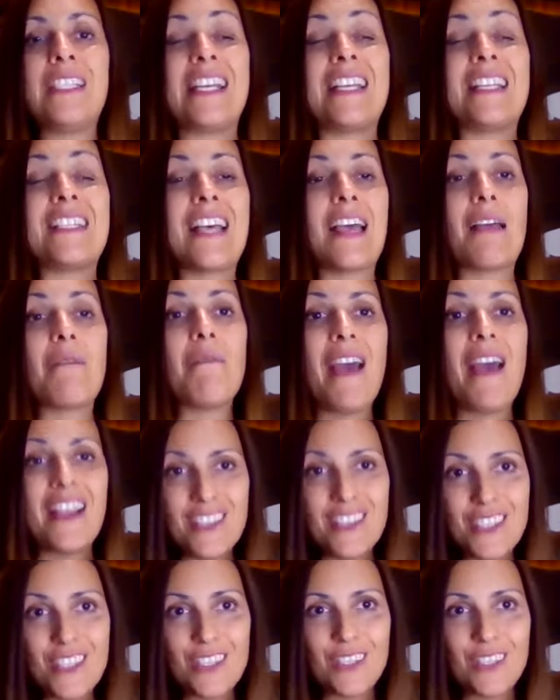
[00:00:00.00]
But as I
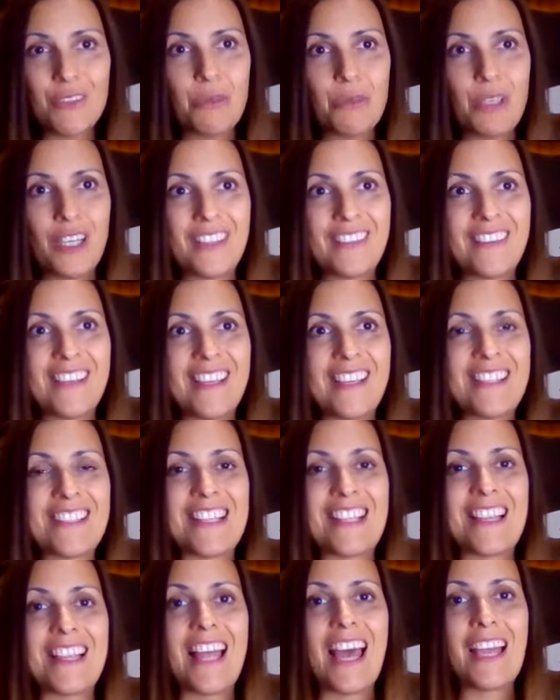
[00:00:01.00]
mentioned, what
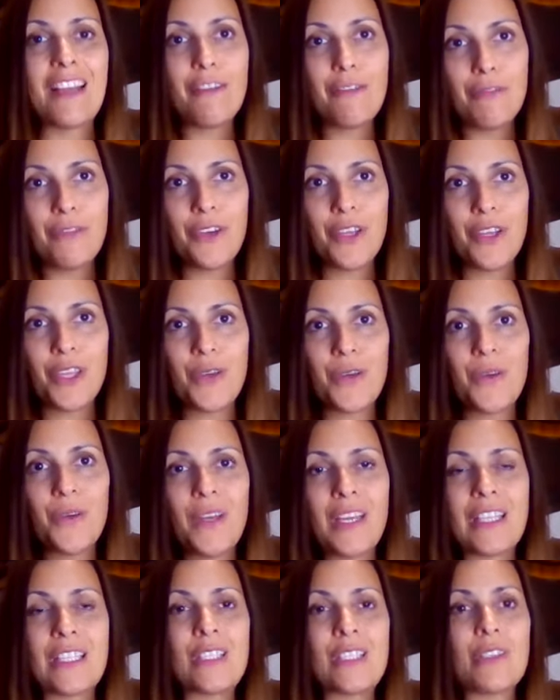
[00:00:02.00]
is light for
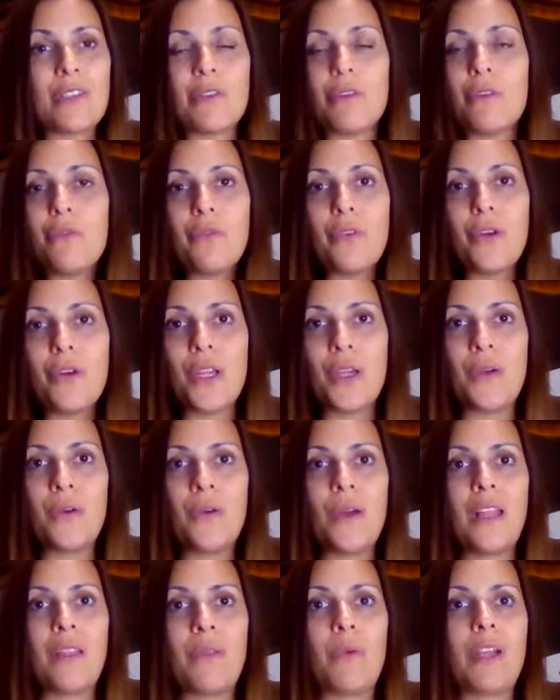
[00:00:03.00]
you, it's true for
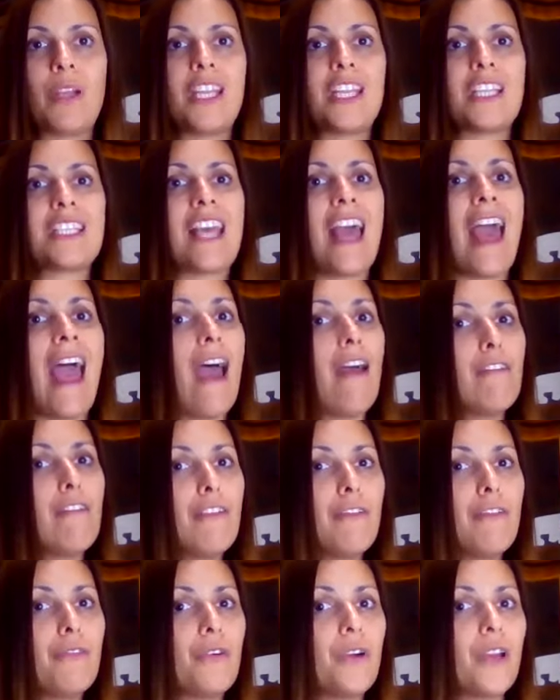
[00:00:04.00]
you, and what is
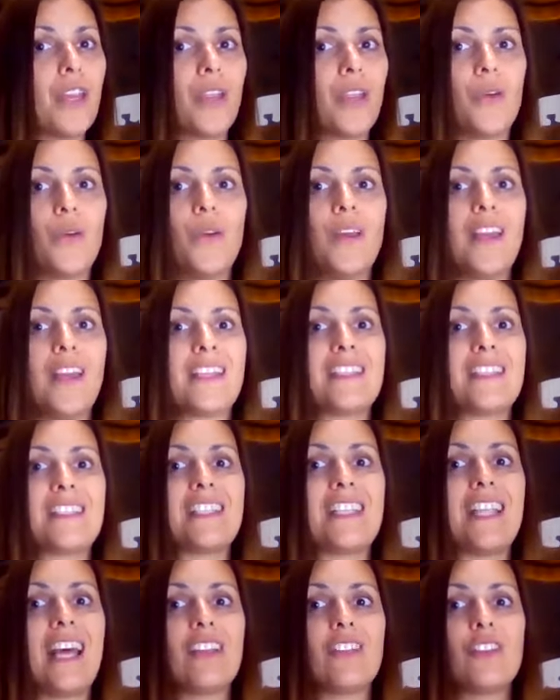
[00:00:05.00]
heavy for you,
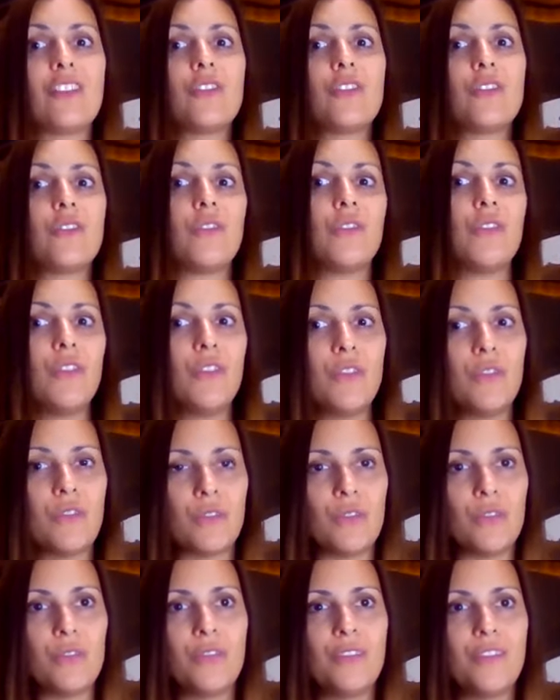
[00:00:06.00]
it's not
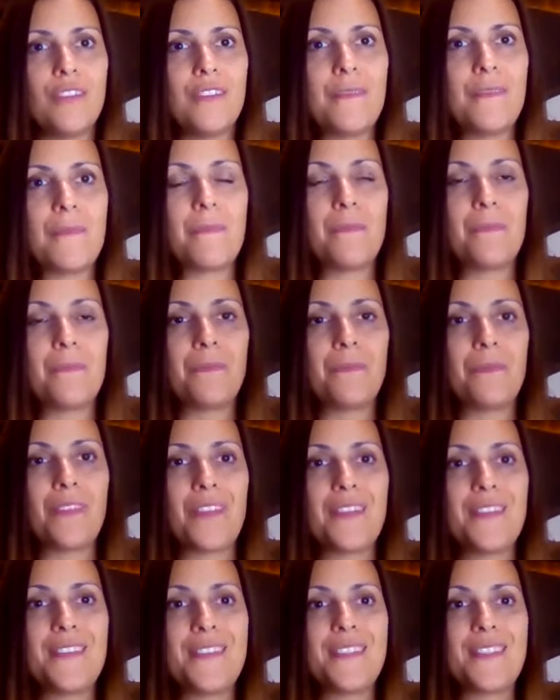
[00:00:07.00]
true.
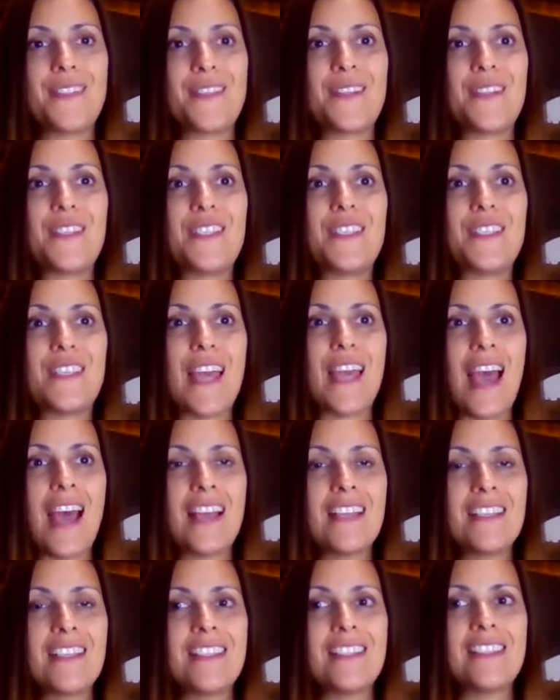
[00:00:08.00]
So
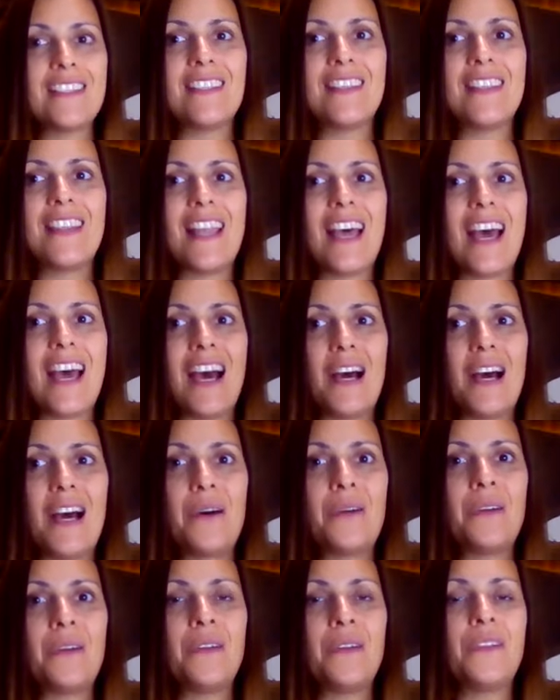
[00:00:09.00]
just
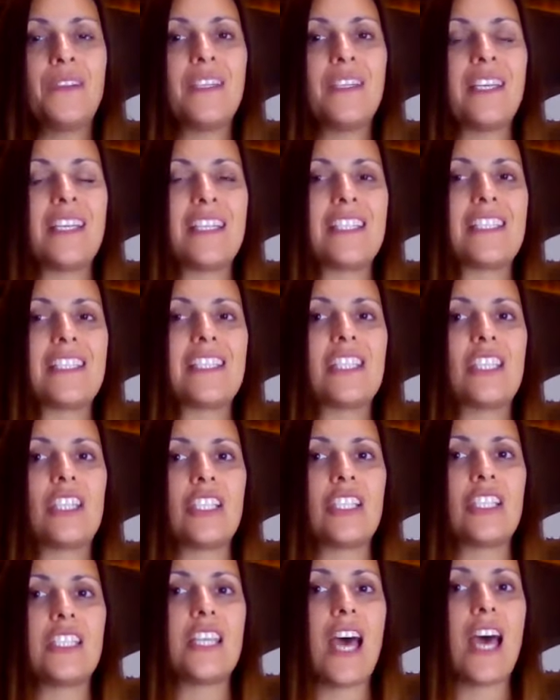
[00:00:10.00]
now is
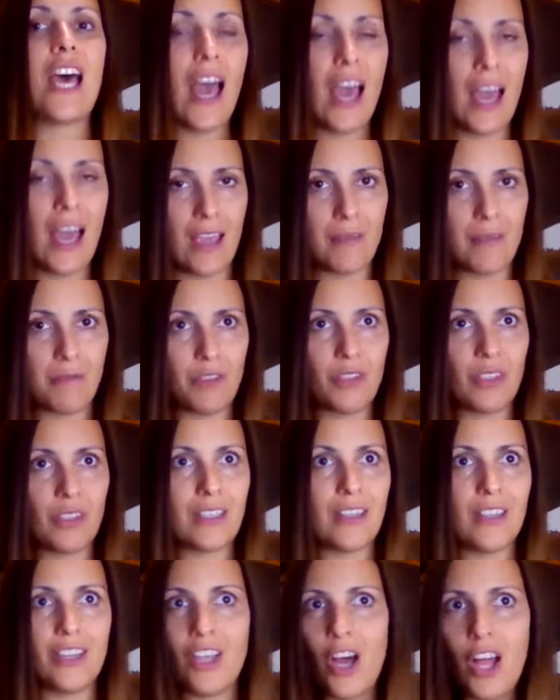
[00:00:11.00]
the time to
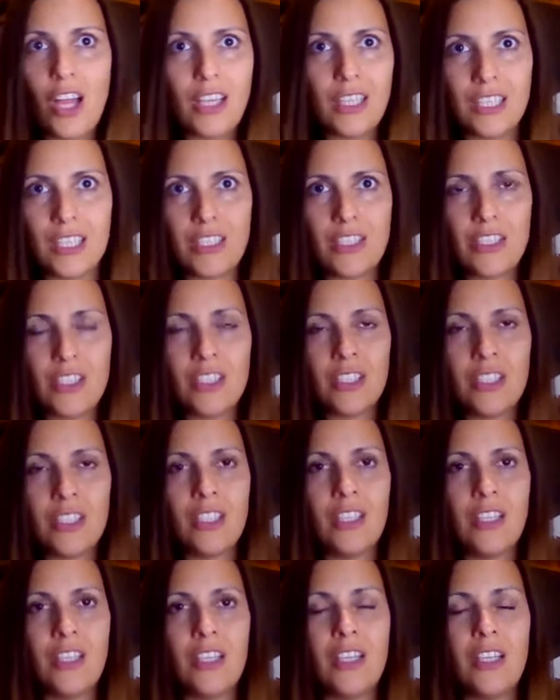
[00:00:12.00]
acknowledge